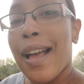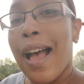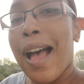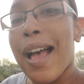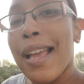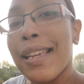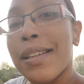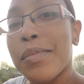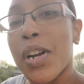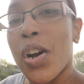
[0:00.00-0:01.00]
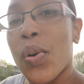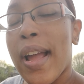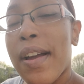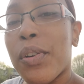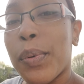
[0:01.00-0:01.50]
I am going to
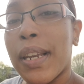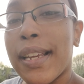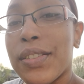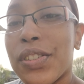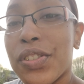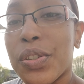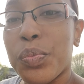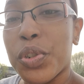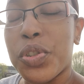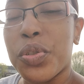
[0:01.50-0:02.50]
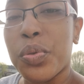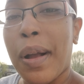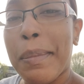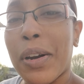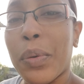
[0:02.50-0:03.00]
have a relationship with you.
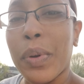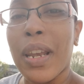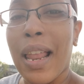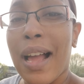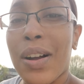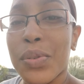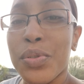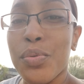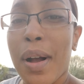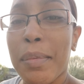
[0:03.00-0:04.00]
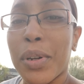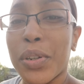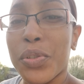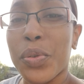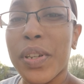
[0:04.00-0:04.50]
I'm going to rely on you. I'm going
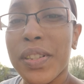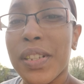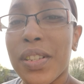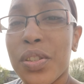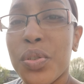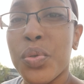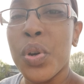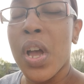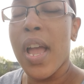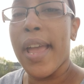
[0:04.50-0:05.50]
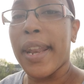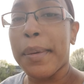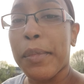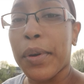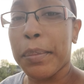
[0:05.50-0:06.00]
to trust in you. And
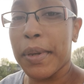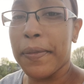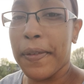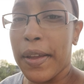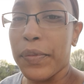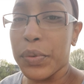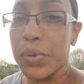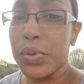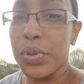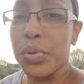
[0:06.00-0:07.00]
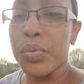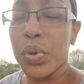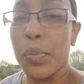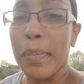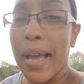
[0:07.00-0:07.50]
I'm going to be faithful to you
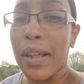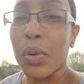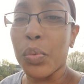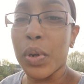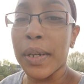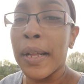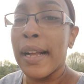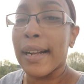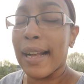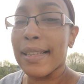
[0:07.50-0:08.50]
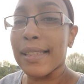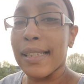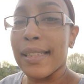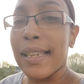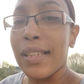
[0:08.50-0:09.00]
no matter what. God
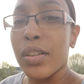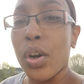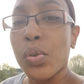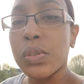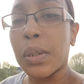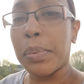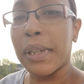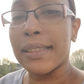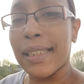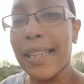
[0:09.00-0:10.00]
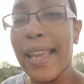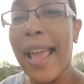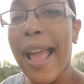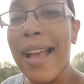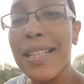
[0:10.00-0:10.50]
says he knows the plans that he
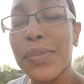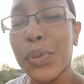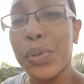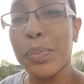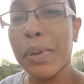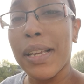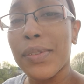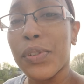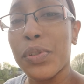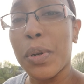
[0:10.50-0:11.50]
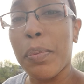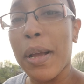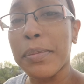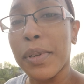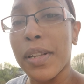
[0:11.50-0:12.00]
has for you. Plans for you to
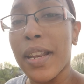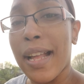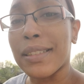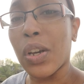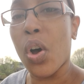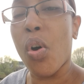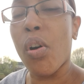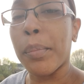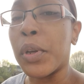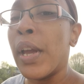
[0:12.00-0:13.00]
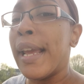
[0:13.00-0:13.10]
prosper and not to harm you.